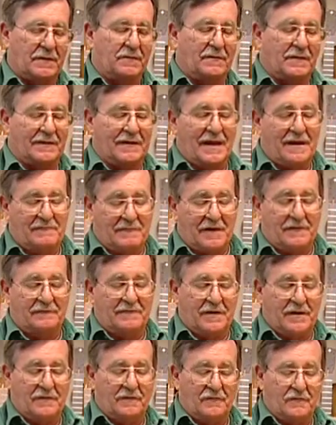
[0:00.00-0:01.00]
Well, that may
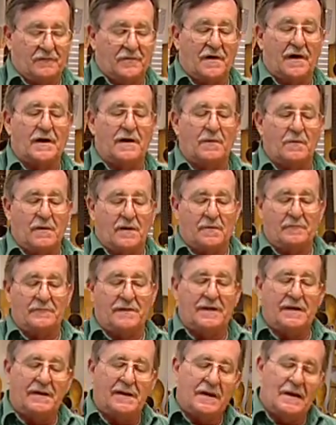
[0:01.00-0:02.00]
very well
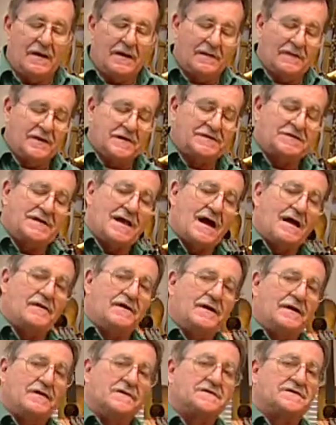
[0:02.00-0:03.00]
be this
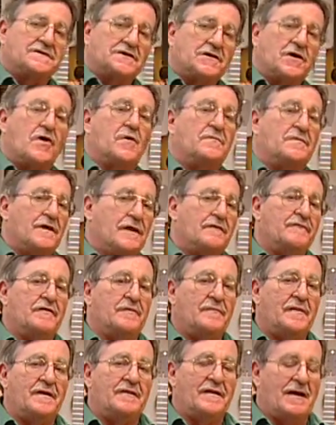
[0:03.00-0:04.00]
downhill slope
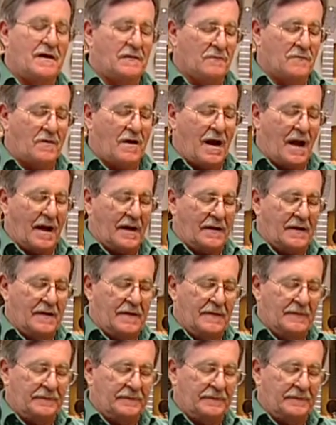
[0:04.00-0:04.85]
giving me that rock.